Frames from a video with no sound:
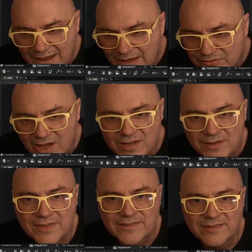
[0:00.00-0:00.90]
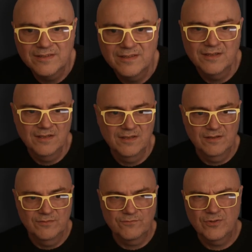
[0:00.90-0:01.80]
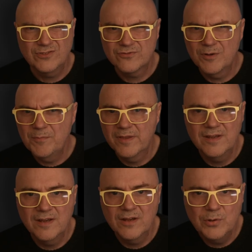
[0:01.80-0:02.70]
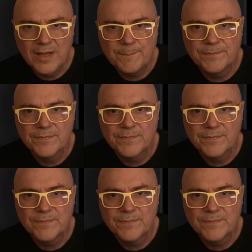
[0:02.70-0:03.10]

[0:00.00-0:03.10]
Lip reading: outside of this frustrum, I think they call that.